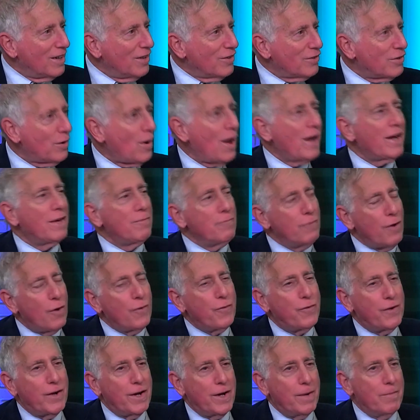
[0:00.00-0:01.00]
So I can
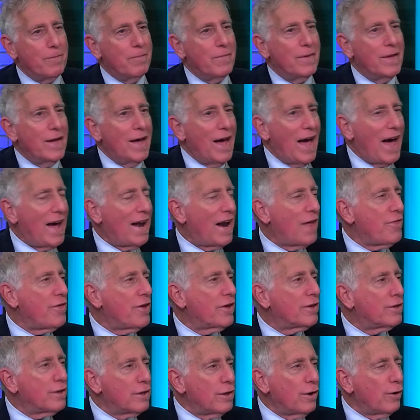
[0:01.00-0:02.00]
vote for him. And I
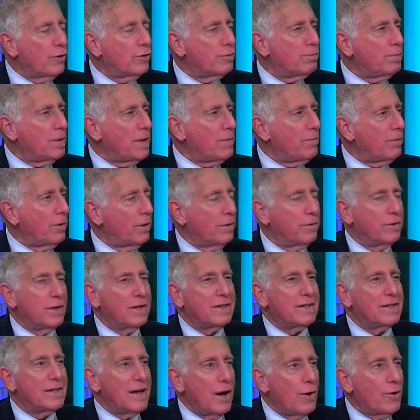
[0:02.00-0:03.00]
think to those people,
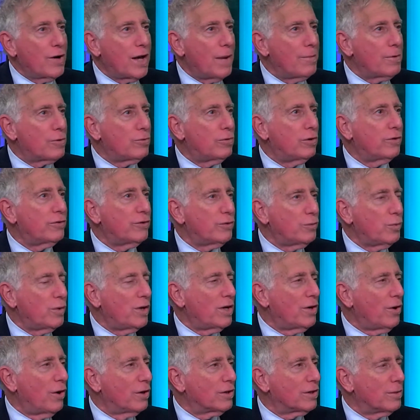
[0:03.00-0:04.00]
Netanyahu came across as
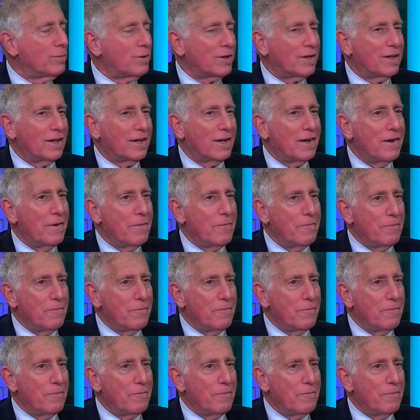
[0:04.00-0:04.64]
weak, ultimately.